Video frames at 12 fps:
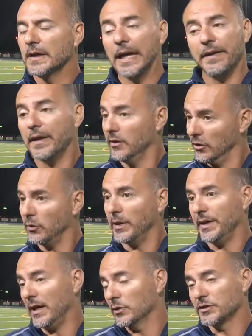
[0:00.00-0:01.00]
Yeah, you know
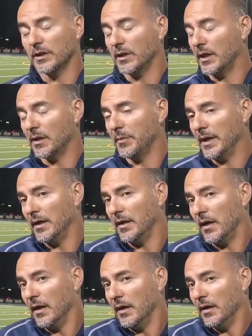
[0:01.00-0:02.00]
what? That was it.
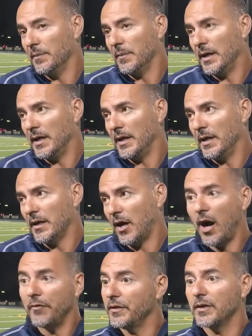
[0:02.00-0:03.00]
My
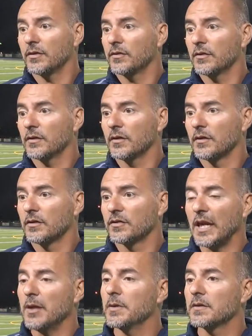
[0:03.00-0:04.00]
obvious
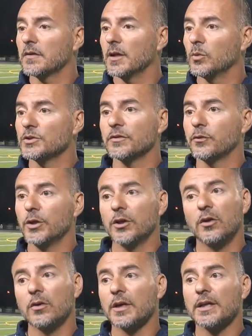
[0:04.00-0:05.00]
statement to them was, if we
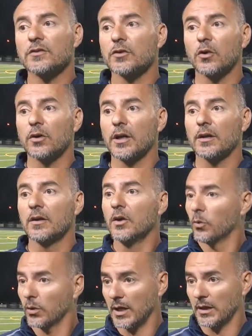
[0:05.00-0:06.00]
don't get scored on,
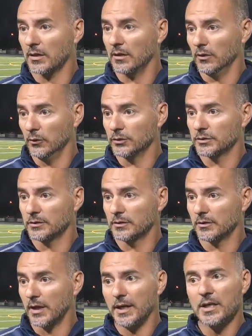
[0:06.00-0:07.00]
we're not going to lose,
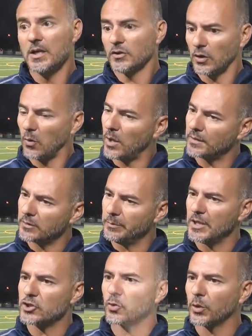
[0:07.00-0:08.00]
right? So I wanted to
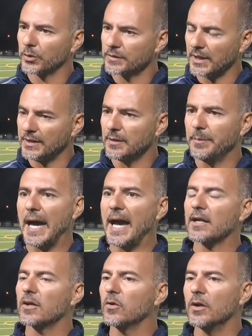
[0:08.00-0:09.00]
make sure we were tight in the
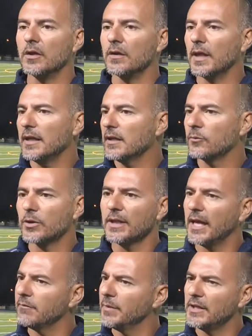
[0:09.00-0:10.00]
back, and they didn't really
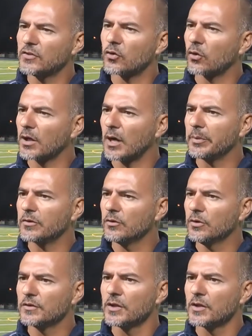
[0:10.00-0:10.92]
have many scoring opportunities.